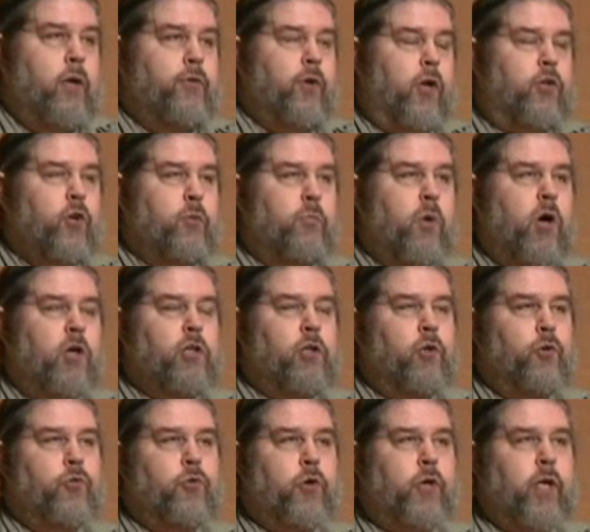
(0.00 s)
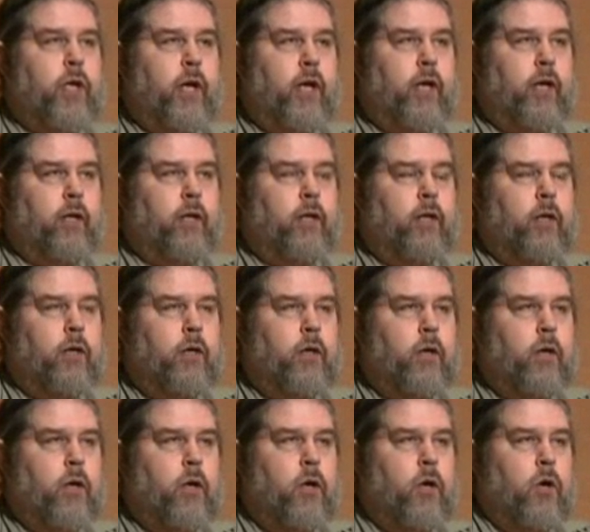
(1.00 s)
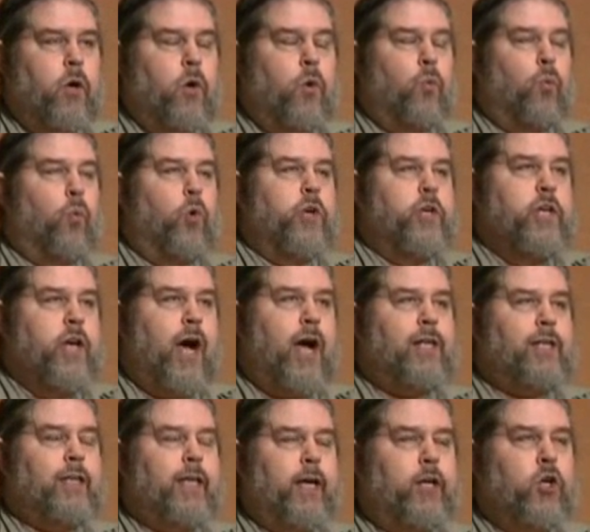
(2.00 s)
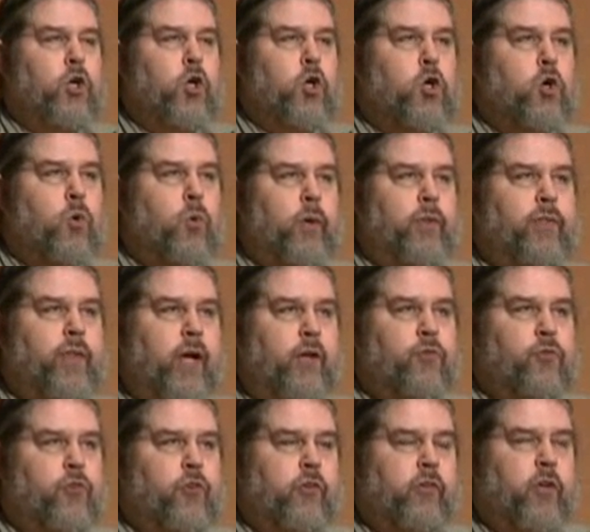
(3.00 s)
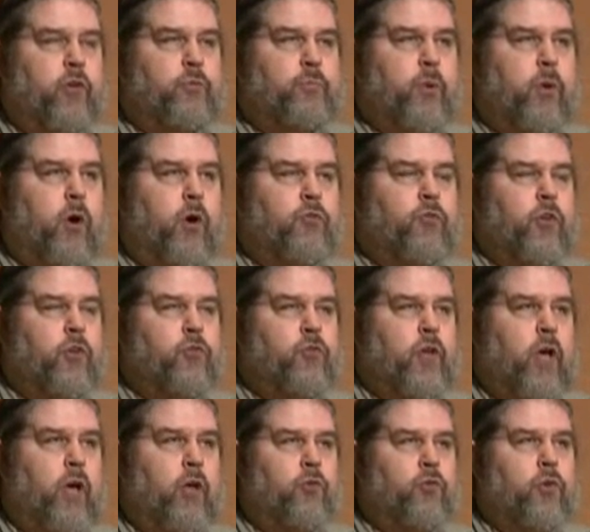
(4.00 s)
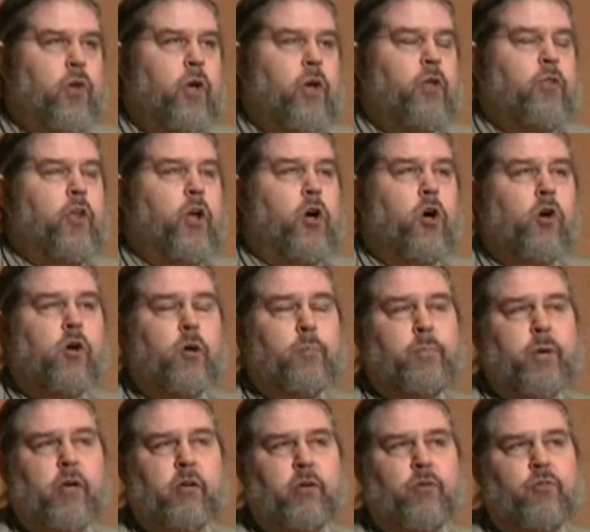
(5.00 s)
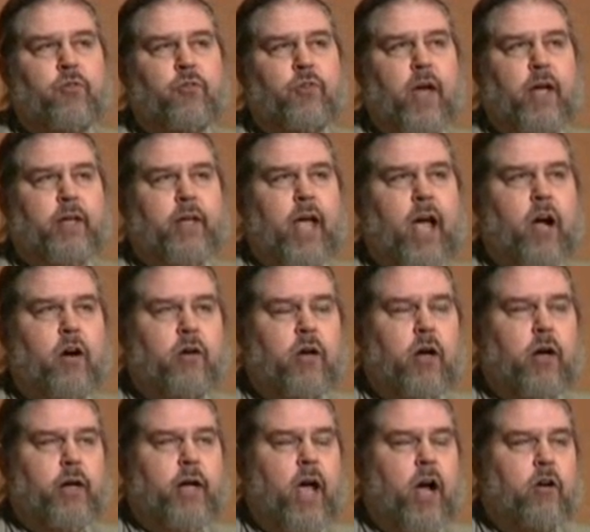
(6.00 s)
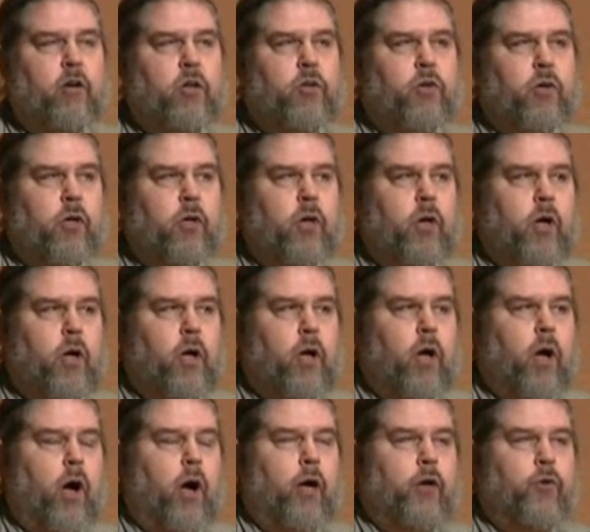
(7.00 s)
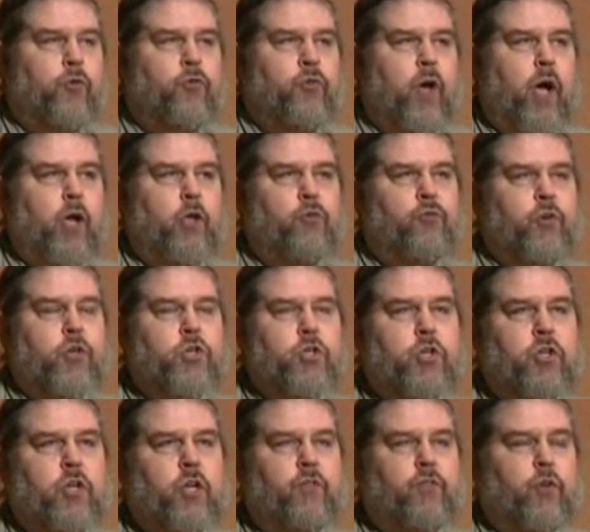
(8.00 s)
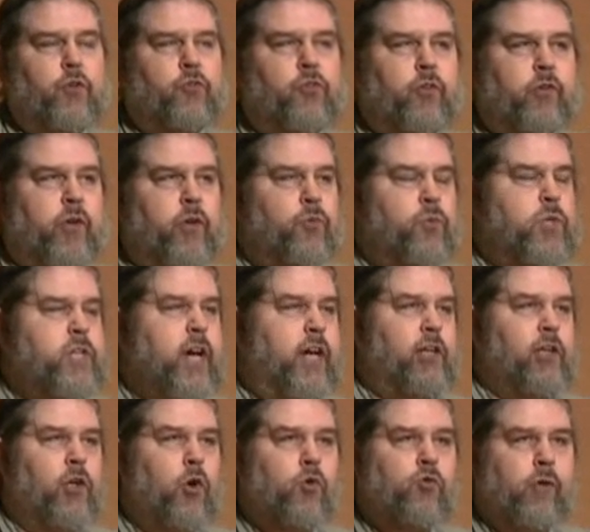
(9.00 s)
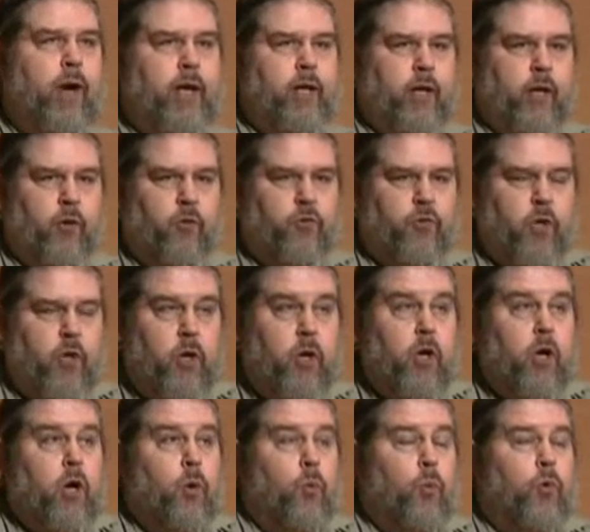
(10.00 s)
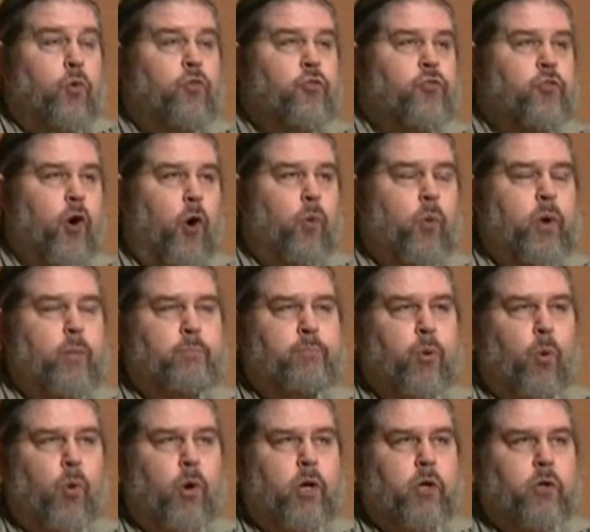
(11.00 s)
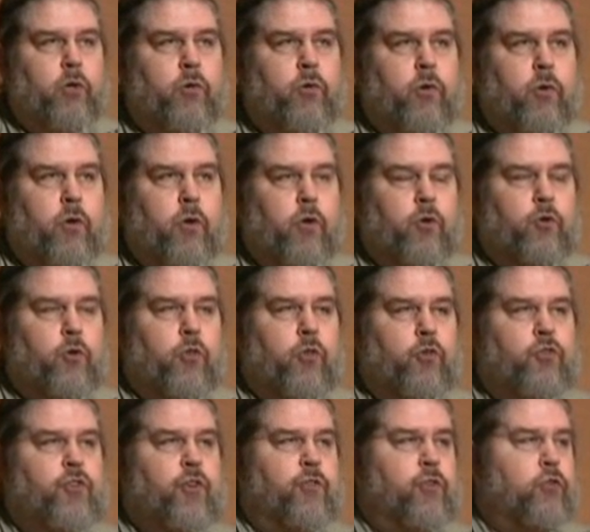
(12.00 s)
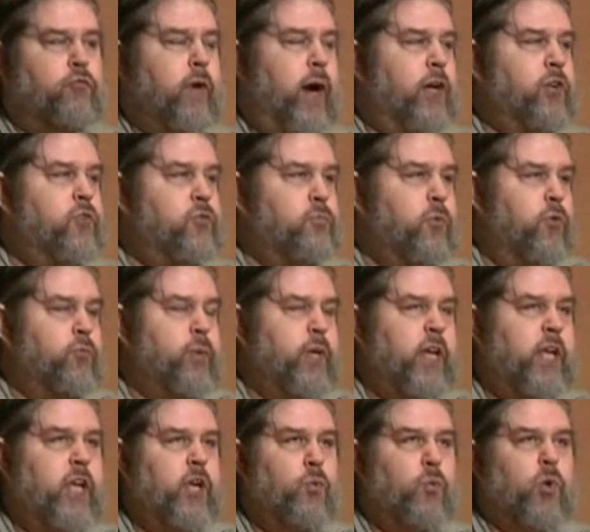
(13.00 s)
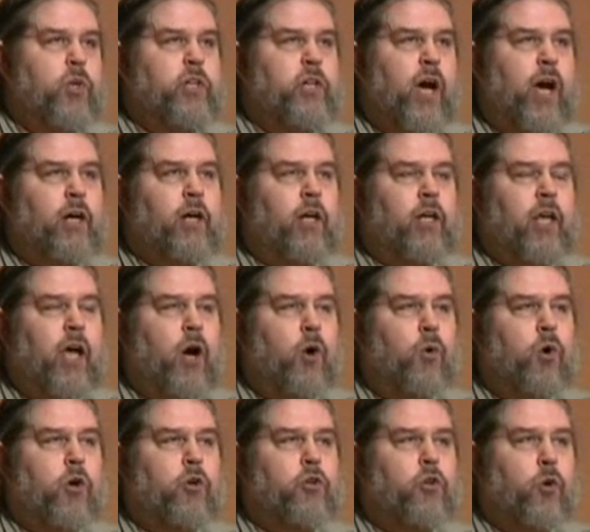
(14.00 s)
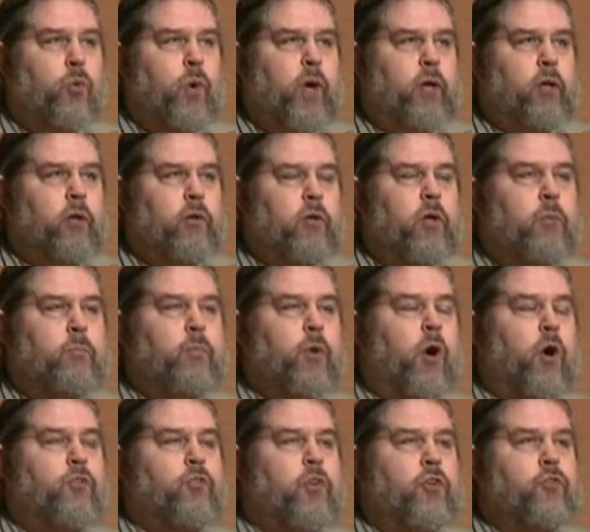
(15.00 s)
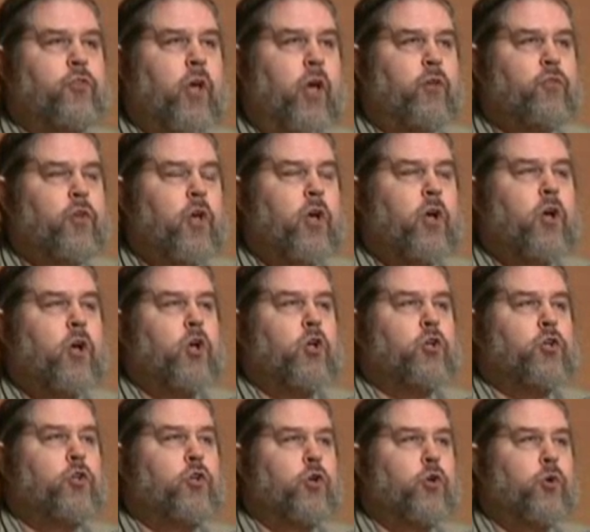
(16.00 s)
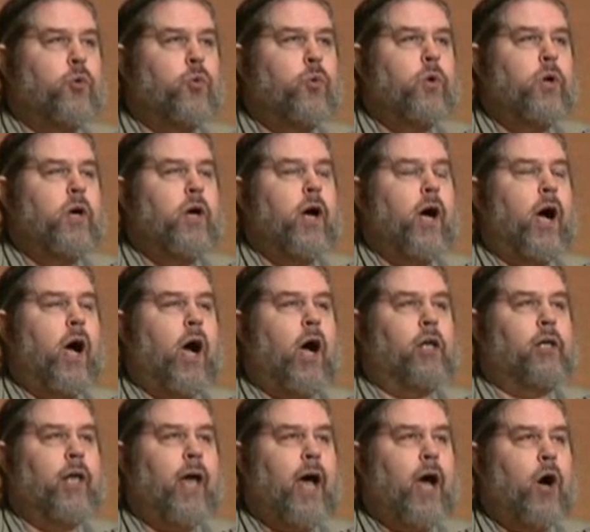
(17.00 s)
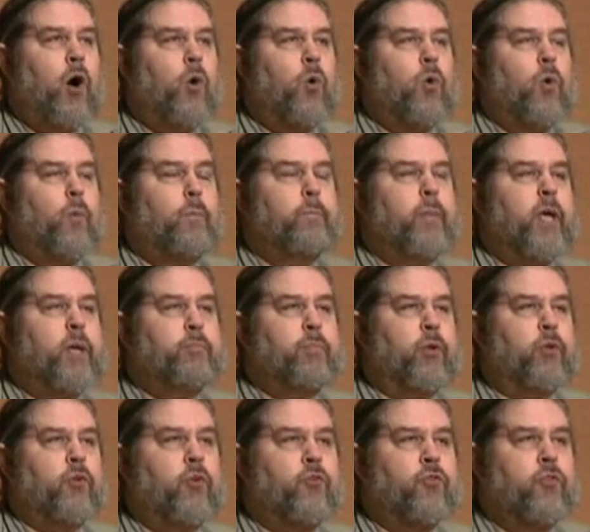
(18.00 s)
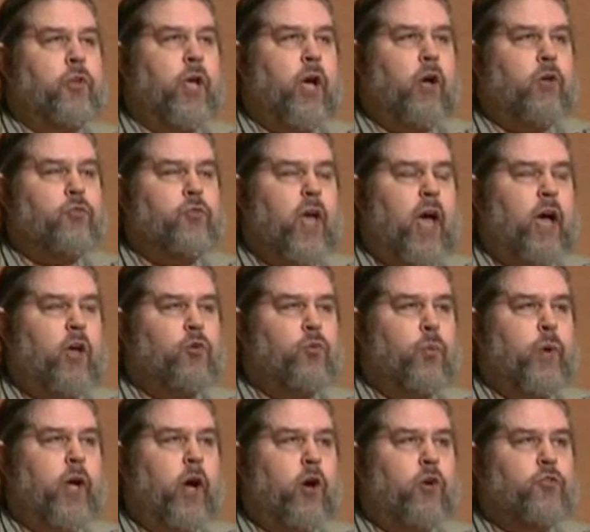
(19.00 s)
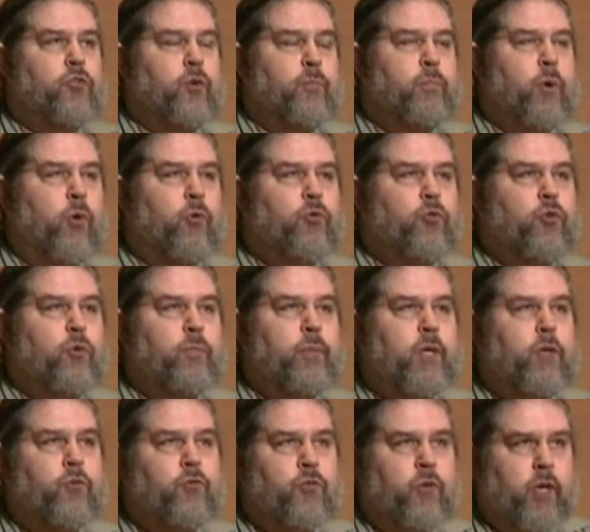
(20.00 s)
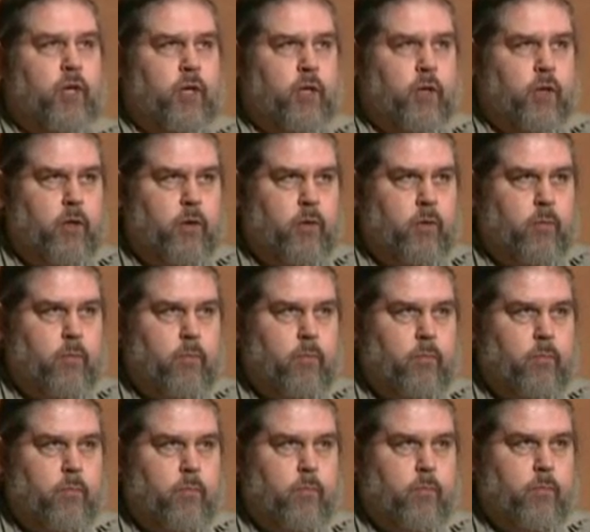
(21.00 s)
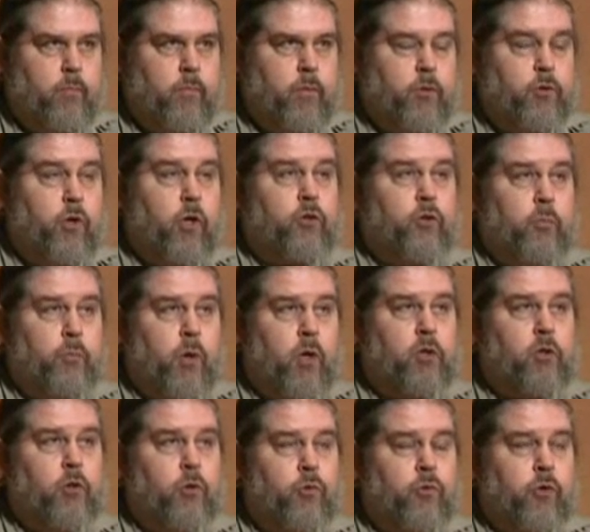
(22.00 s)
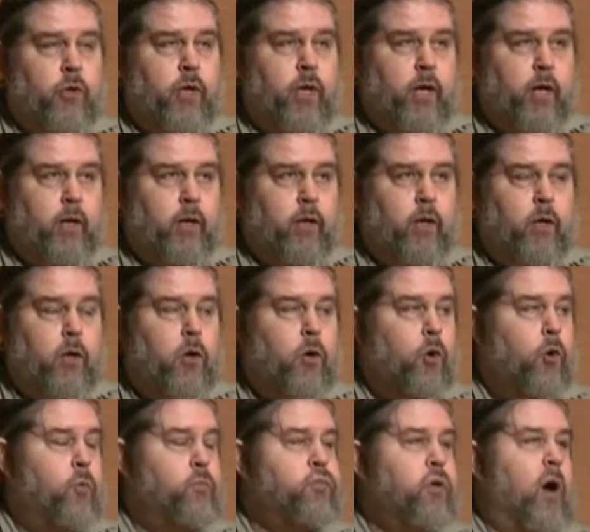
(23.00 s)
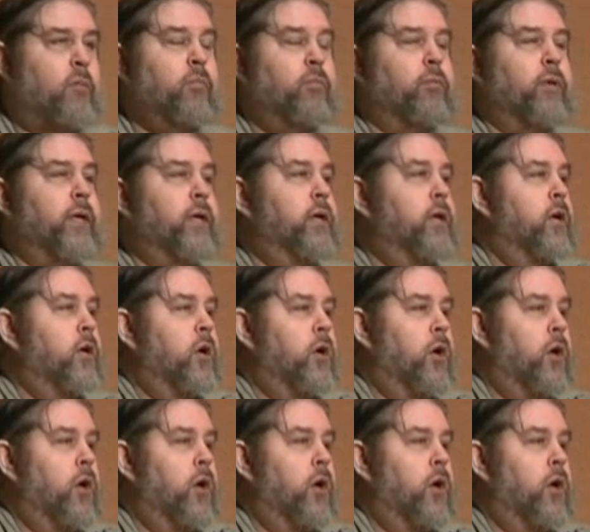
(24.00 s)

Dr. Martin Luther King would not let her quit that series because he says that her appearance as that character on a science fiction TV series which had low ratings was so important to the civil rights movement, he would not allow her to quit because he says, you allow people to see us as we are supposed to be seen. Dr. Martin Luther King, who probably,